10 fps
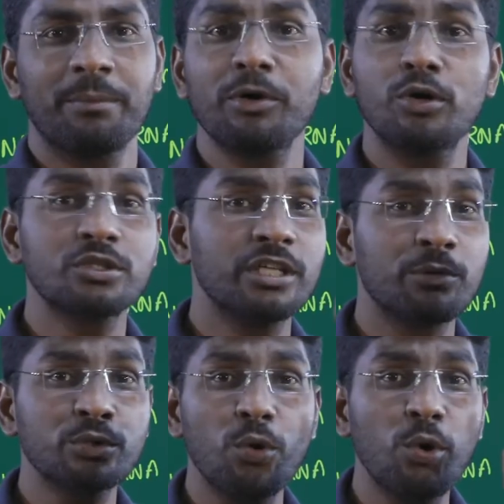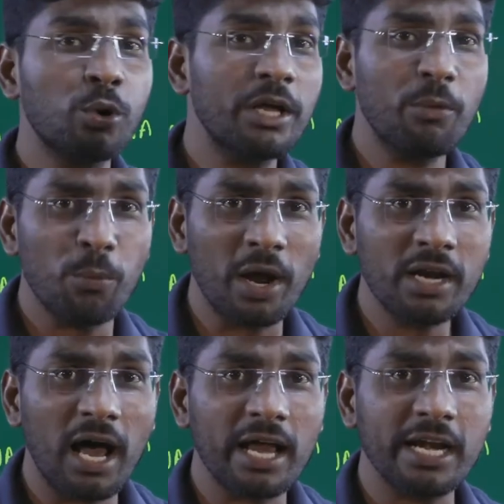because there was only
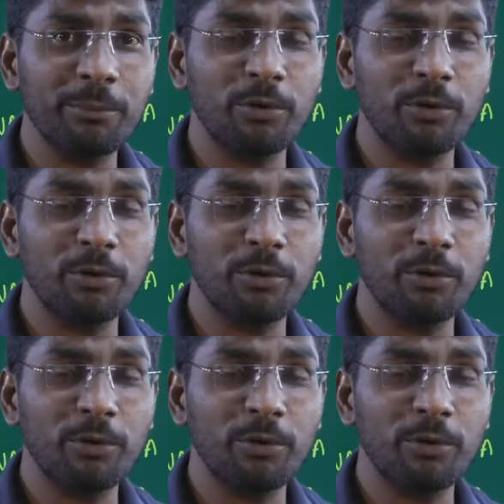one R N A